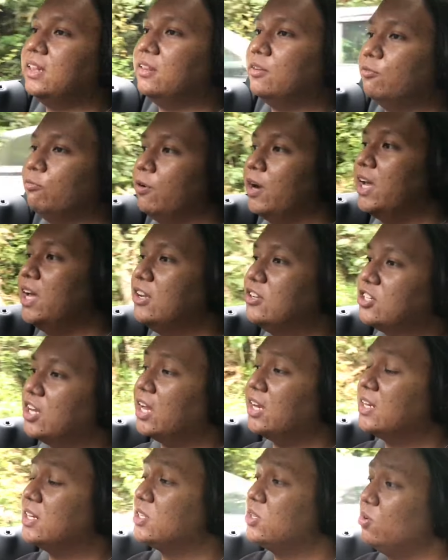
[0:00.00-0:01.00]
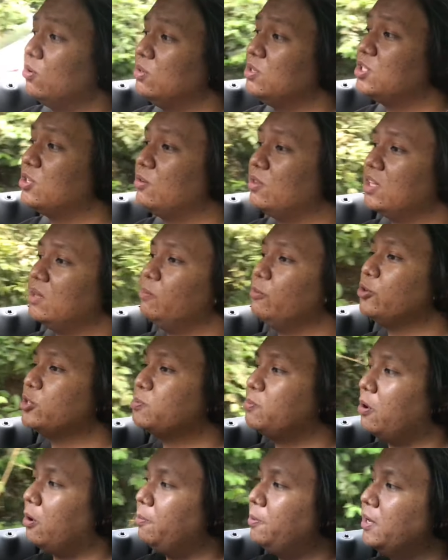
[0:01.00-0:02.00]
in the range, and it is also the
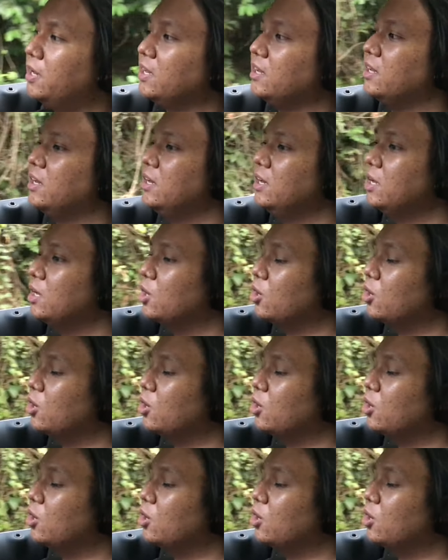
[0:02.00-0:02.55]
most popular